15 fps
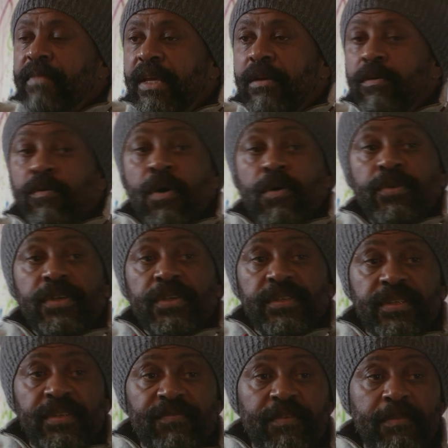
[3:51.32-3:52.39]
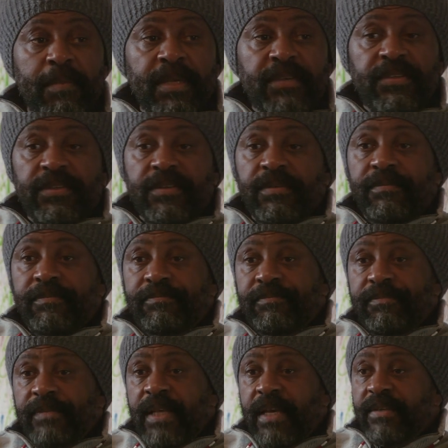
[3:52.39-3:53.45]
erroneous information,
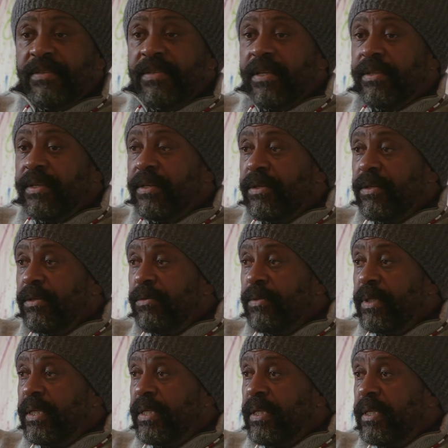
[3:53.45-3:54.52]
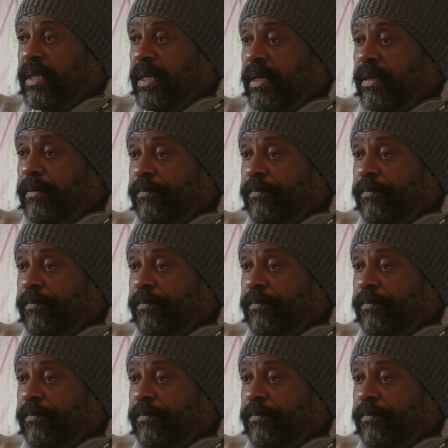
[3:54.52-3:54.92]
it has nothing to do with anything.